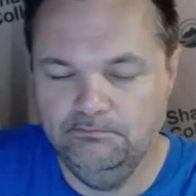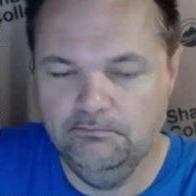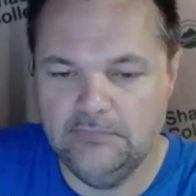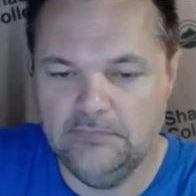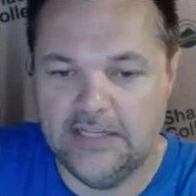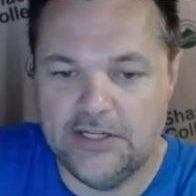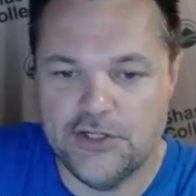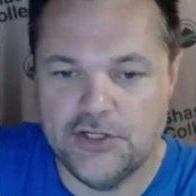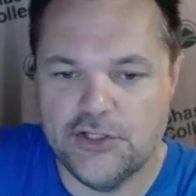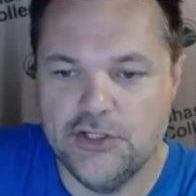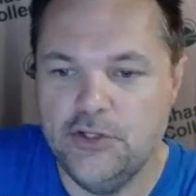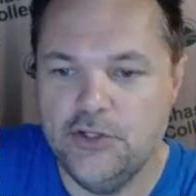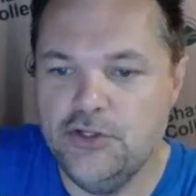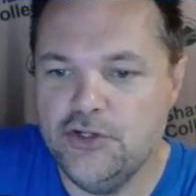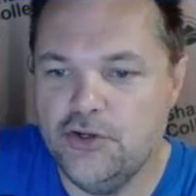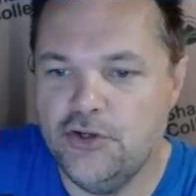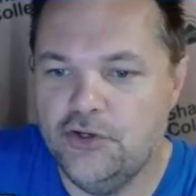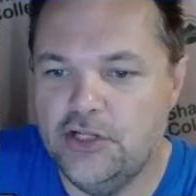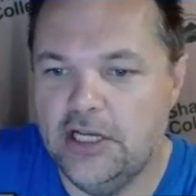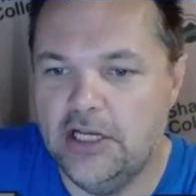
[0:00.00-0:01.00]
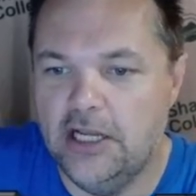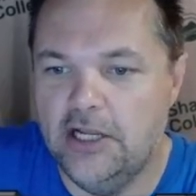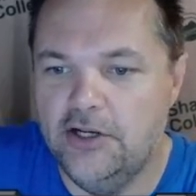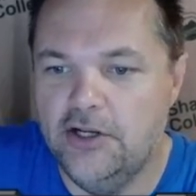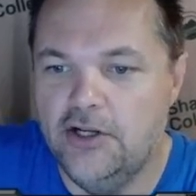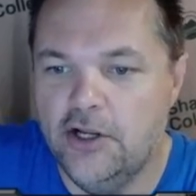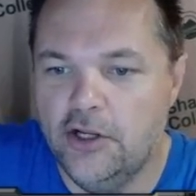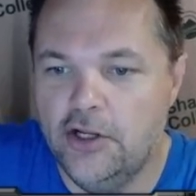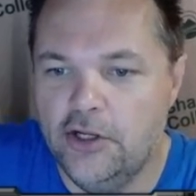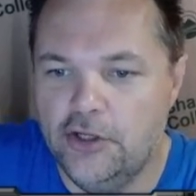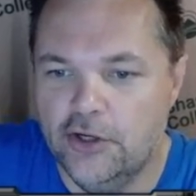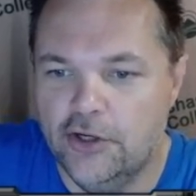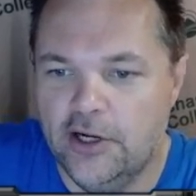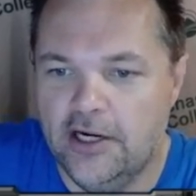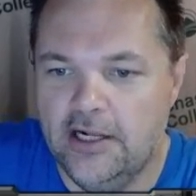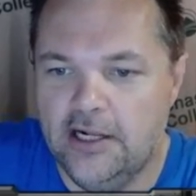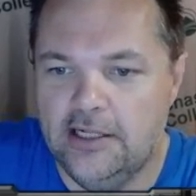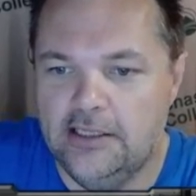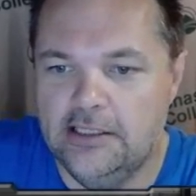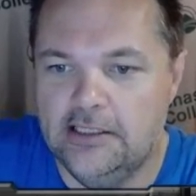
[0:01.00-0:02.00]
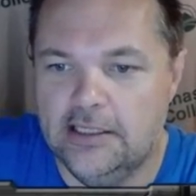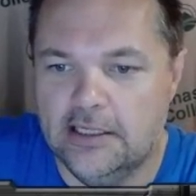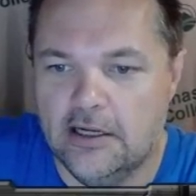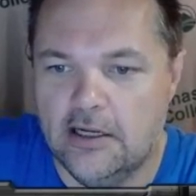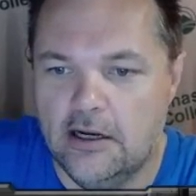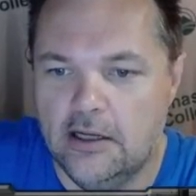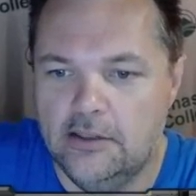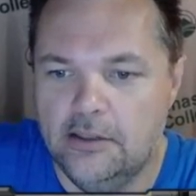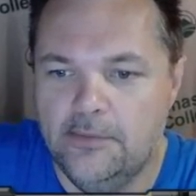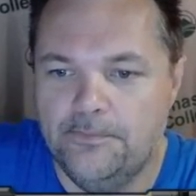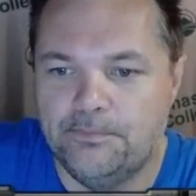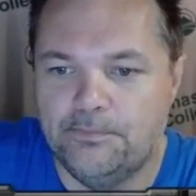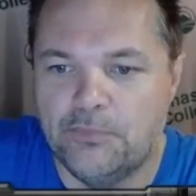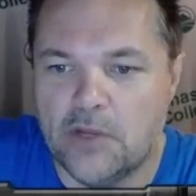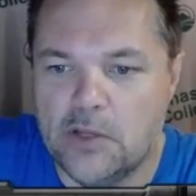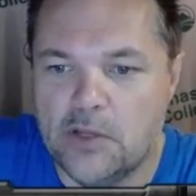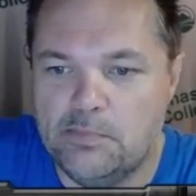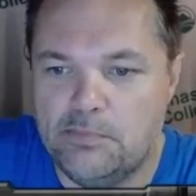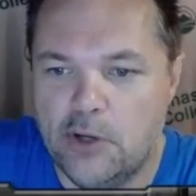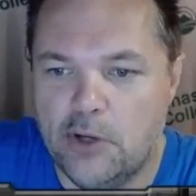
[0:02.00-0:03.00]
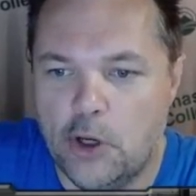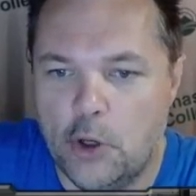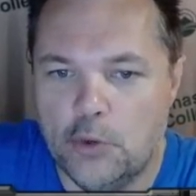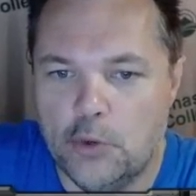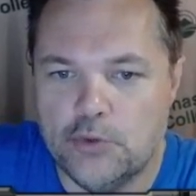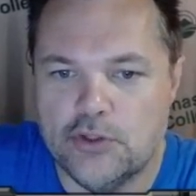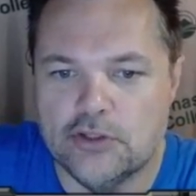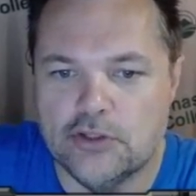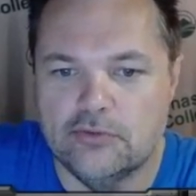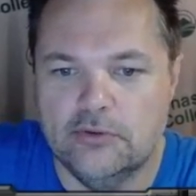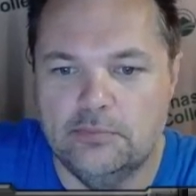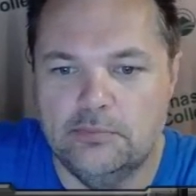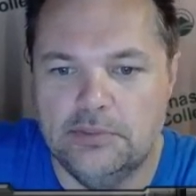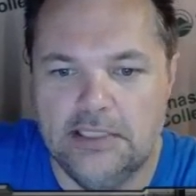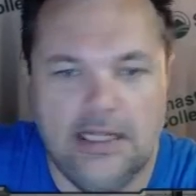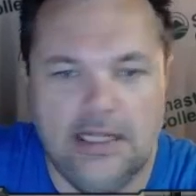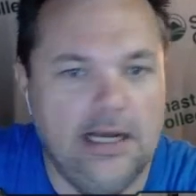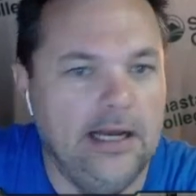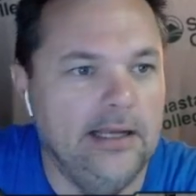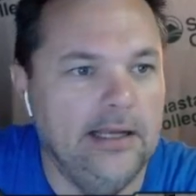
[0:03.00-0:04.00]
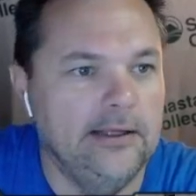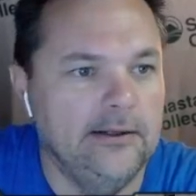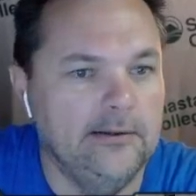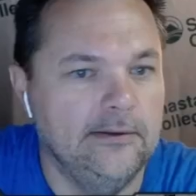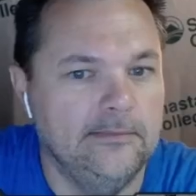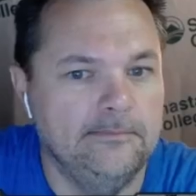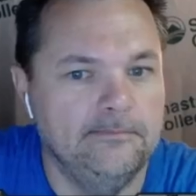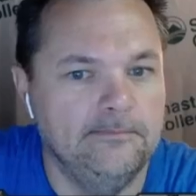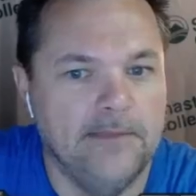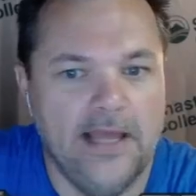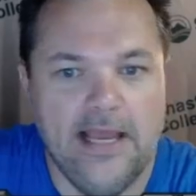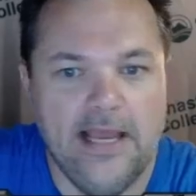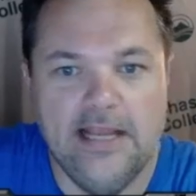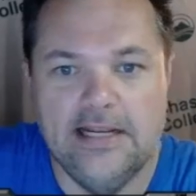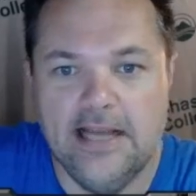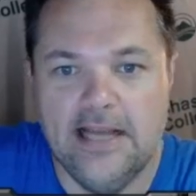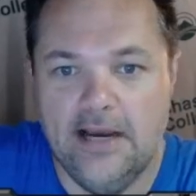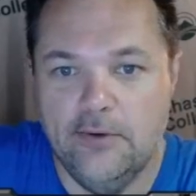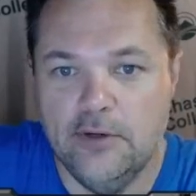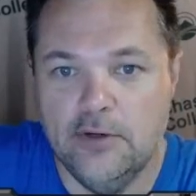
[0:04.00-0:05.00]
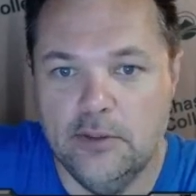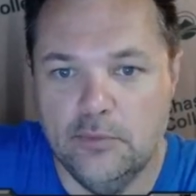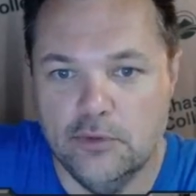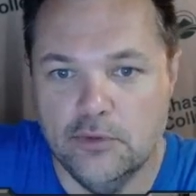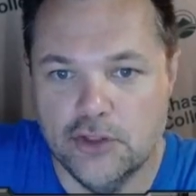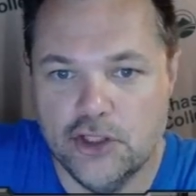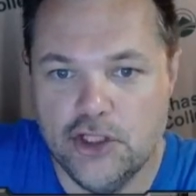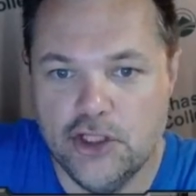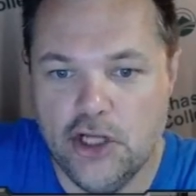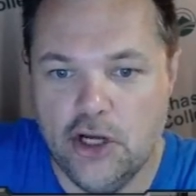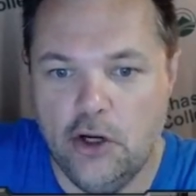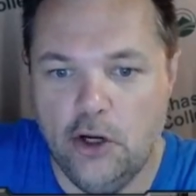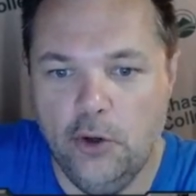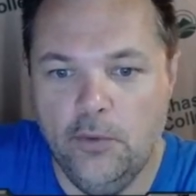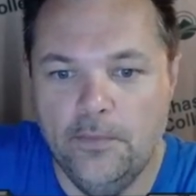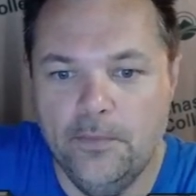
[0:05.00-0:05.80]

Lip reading: And as soon as you're done, you're going to click on Post Reply. Okay, now it will show